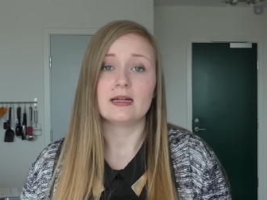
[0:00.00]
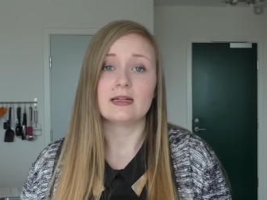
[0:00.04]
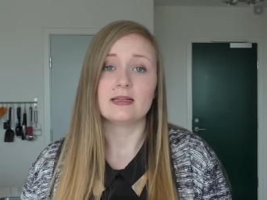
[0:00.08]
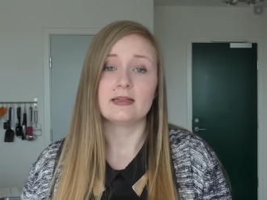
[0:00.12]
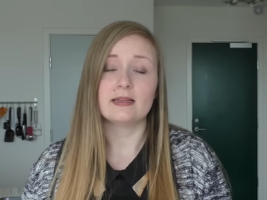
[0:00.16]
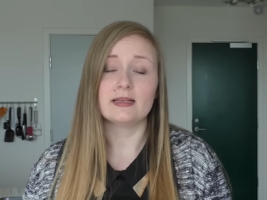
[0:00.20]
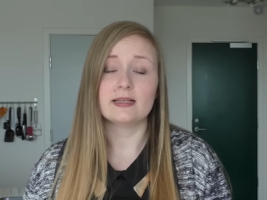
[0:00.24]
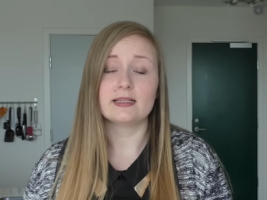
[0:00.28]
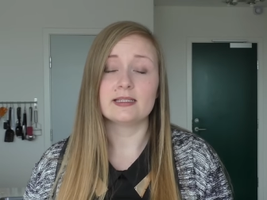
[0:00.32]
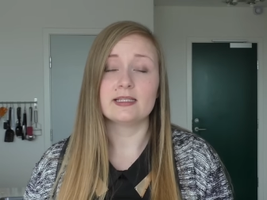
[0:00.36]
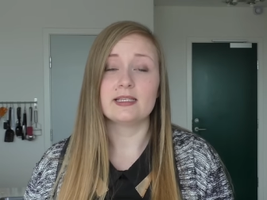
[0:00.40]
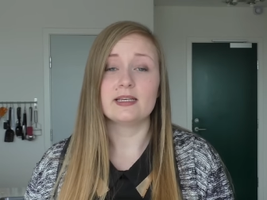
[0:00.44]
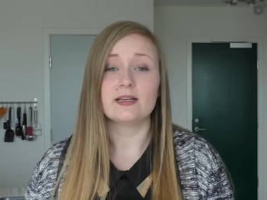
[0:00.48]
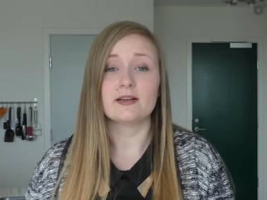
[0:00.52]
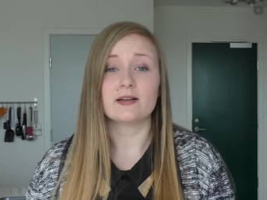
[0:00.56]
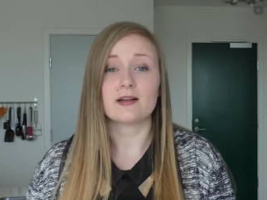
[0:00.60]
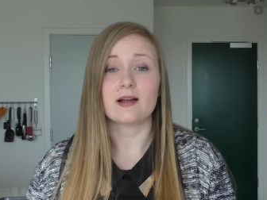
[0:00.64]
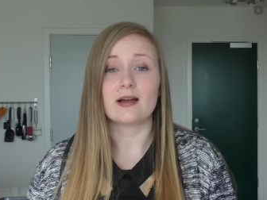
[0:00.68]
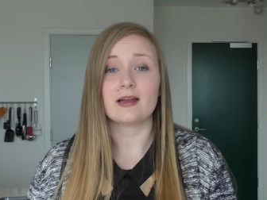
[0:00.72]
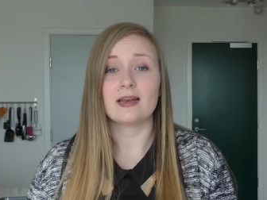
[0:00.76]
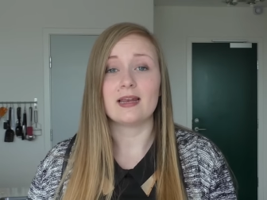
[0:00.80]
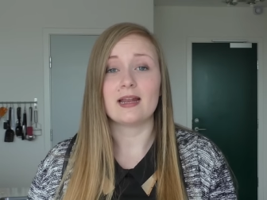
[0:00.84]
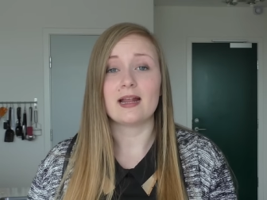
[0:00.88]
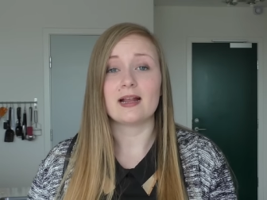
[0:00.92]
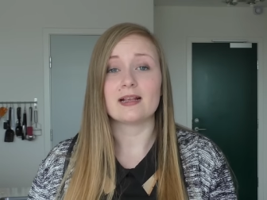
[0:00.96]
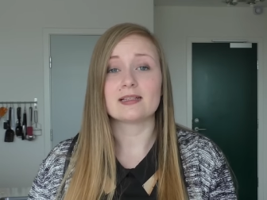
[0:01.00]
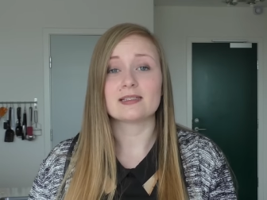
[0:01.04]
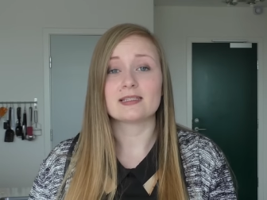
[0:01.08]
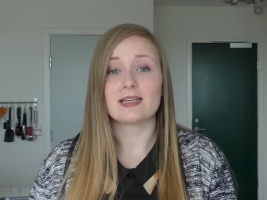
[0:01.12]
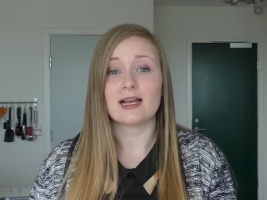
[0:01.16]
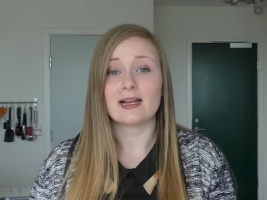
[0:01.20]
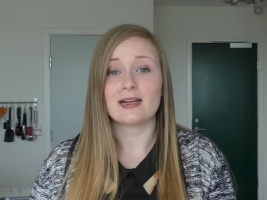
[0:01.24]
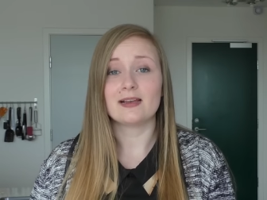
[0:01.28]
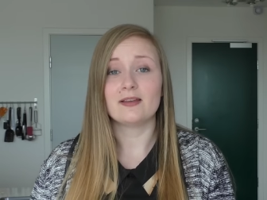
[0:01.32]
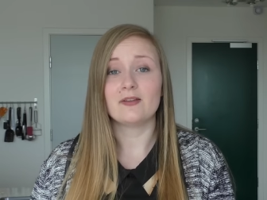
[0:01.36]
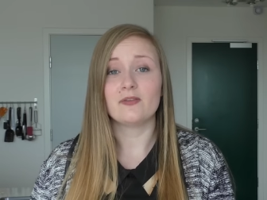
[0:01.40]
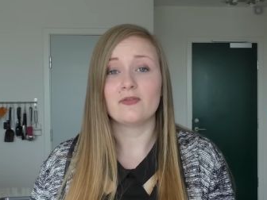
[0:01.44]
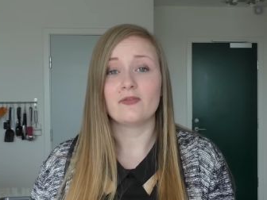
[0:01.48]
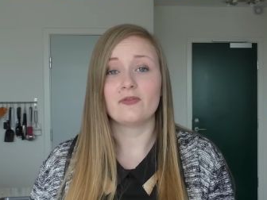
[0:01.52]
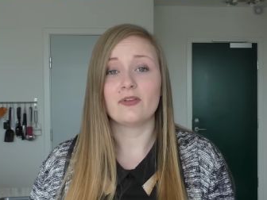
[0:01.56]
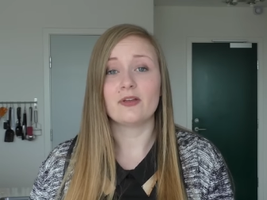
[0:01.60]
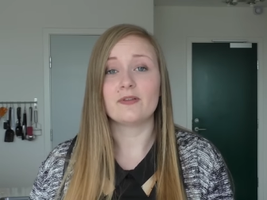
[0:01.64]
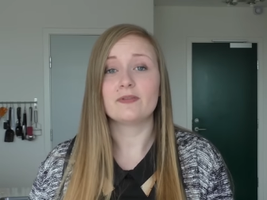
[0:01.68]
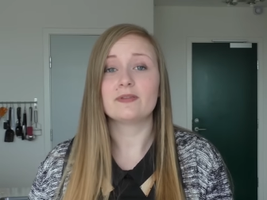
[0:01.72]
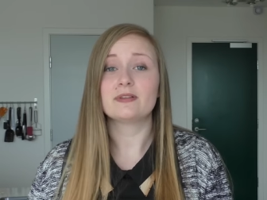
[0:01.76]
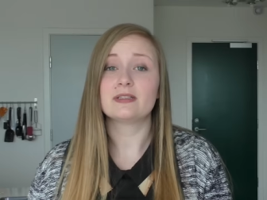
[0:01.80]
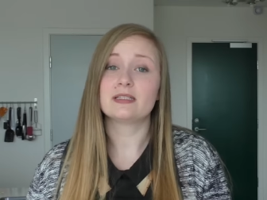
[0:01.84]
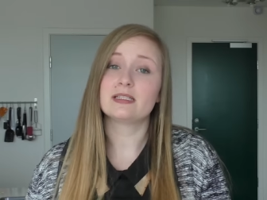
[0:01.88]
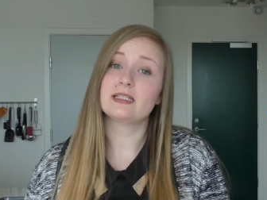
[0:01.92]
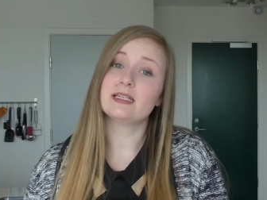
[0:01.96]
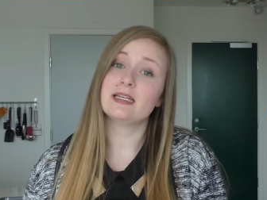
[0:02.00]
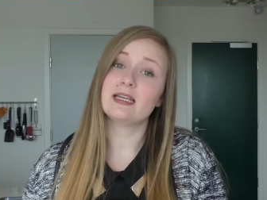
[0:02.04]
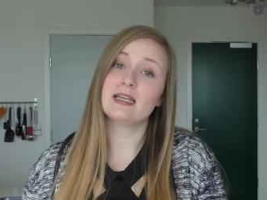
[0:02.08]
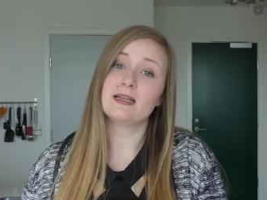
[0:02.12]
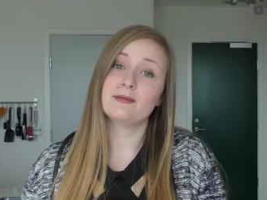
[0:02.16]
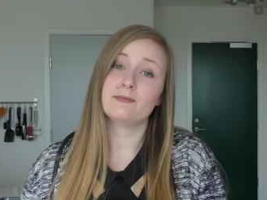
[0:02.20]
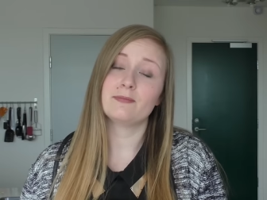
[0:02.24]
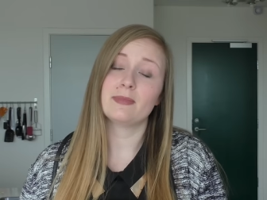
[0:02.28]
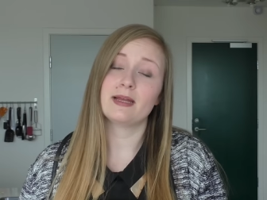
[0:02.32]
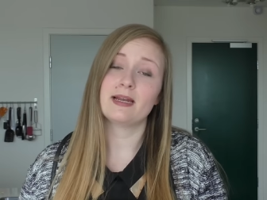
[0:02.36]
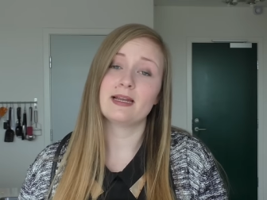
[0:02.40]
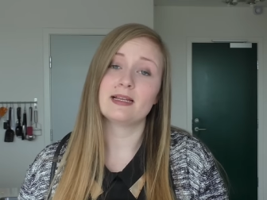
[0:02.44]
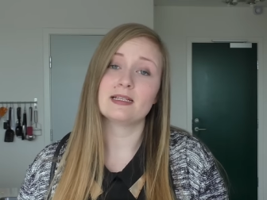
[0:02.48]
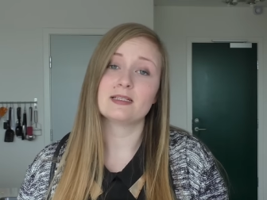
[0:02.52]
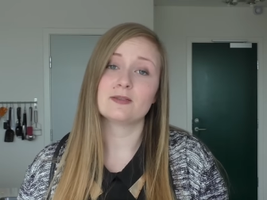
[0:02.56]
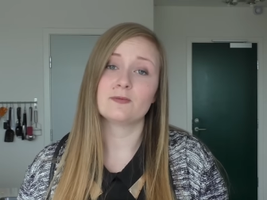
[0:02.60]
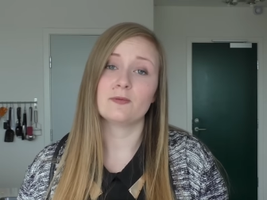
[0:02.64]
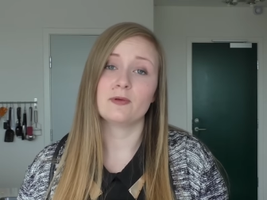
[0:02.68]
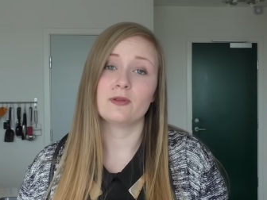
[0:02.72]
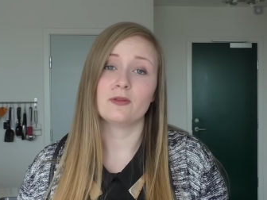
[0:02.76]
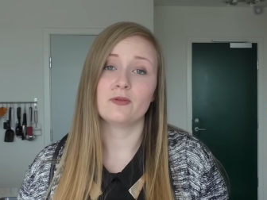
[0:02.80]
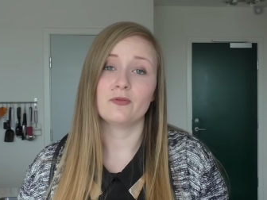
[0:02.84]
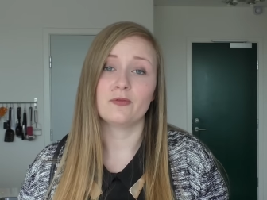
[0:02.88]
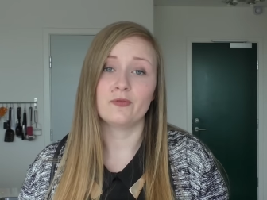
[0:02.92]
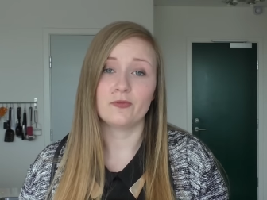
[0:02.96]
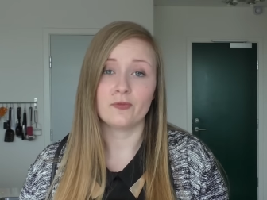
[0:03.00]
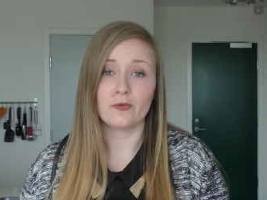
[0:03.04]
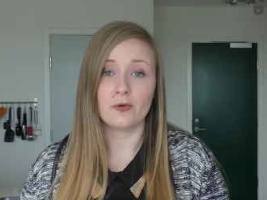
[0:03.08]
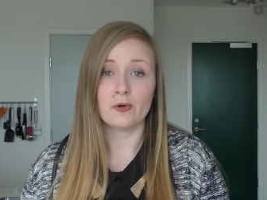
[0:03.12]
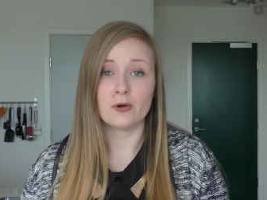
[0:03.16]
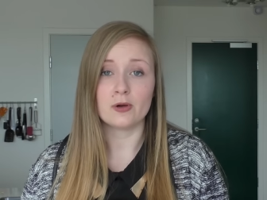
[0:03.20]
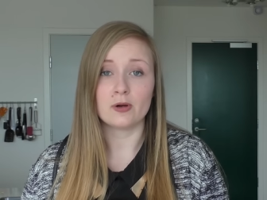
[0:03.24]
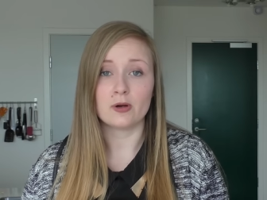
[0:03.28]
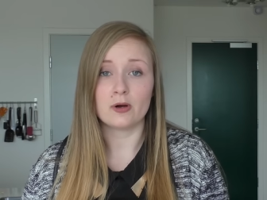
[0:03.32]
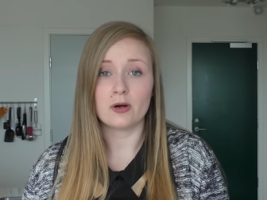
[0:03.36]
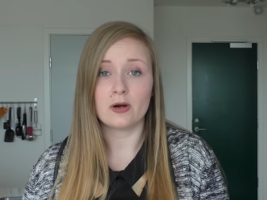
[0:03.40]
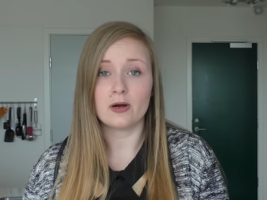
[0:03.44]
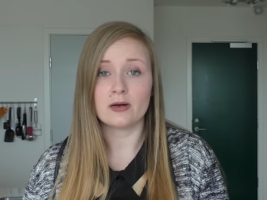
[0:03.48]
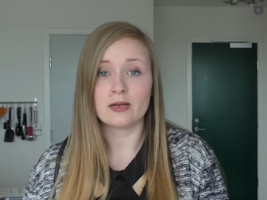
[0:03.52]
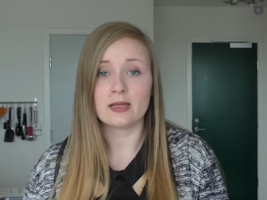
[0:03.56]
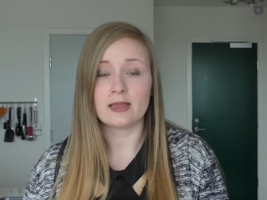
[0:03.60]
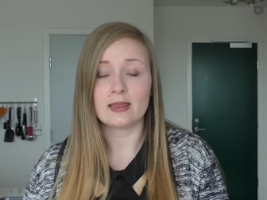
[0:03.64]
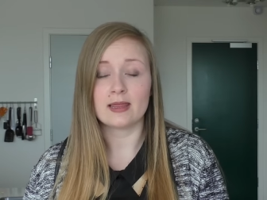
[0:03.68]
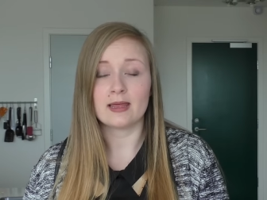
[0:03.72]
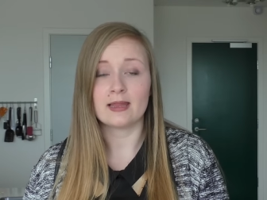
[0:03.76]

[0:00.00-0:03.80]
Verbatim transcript: These here got exactly fifteen minutes with the foil on it,